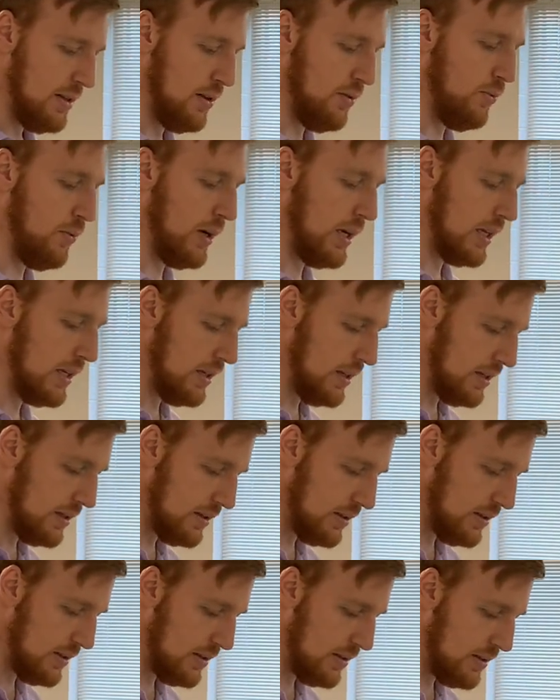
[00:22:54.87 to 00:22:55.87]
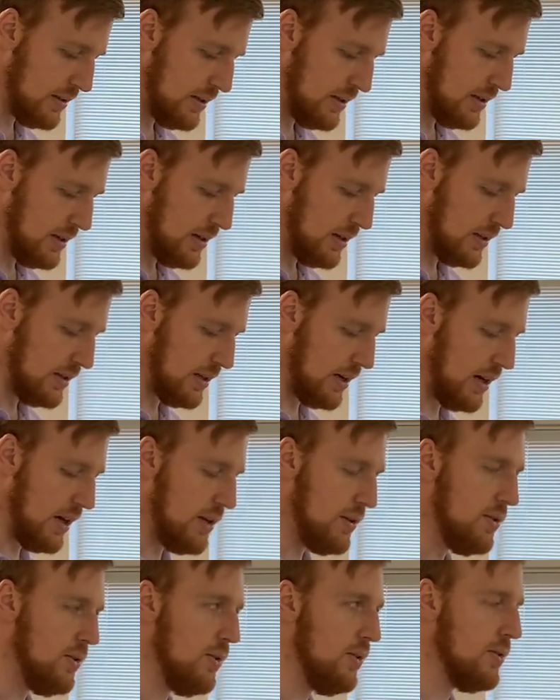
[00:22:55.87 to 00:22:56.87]
of wickedness, to
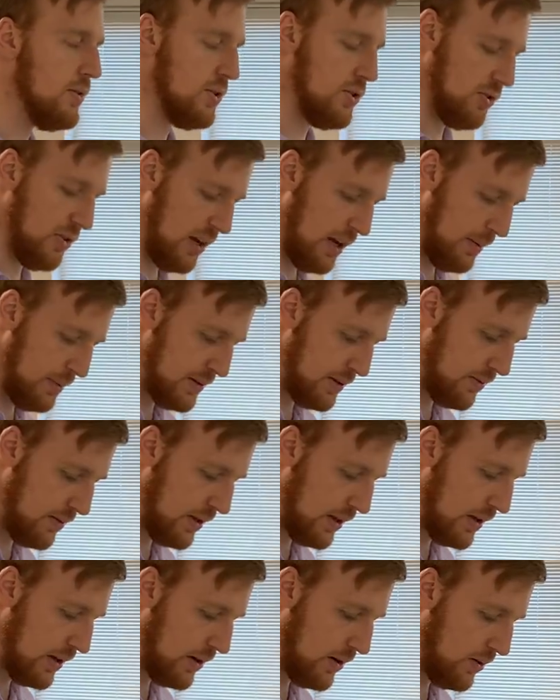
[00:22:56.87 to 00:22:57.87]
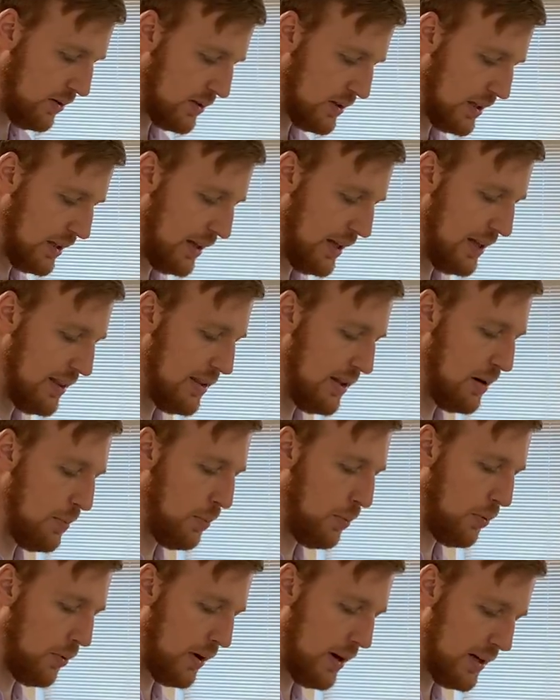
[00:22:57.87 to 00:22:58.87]
undo the straps of the yoke, to let the
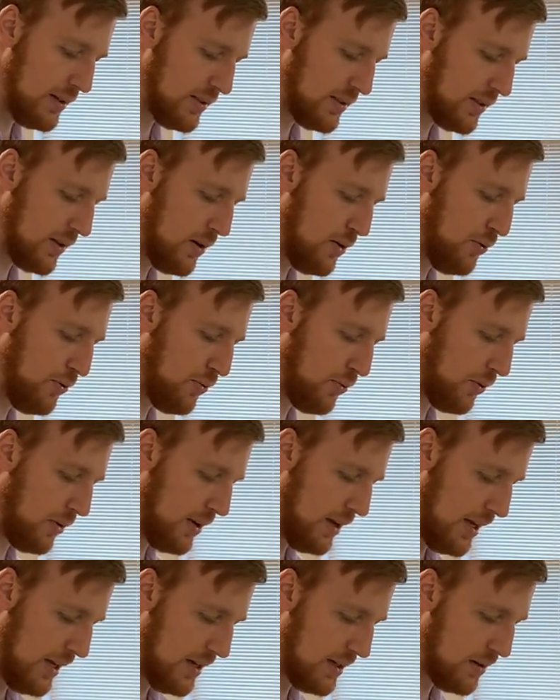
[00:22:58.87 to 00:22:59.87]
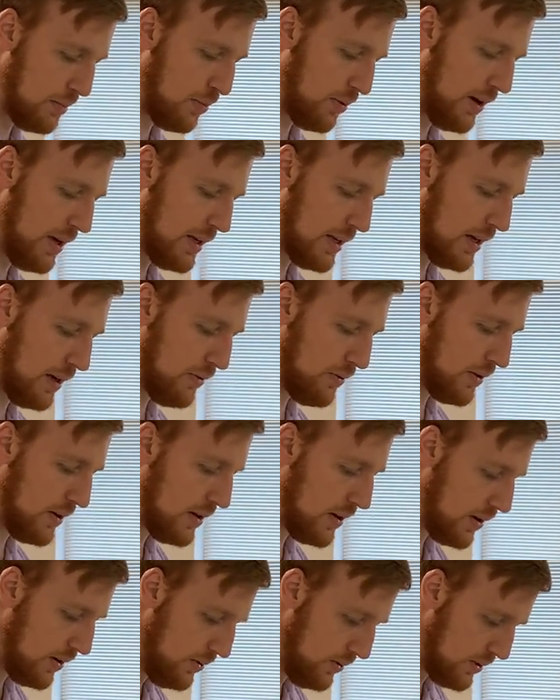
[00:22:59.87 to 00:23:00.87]
oppressed go free, and to break
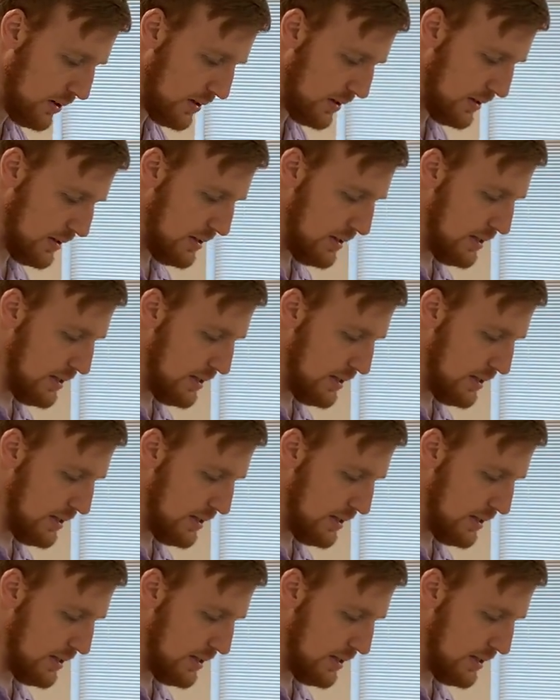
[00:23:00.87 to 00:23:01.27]
every yoke?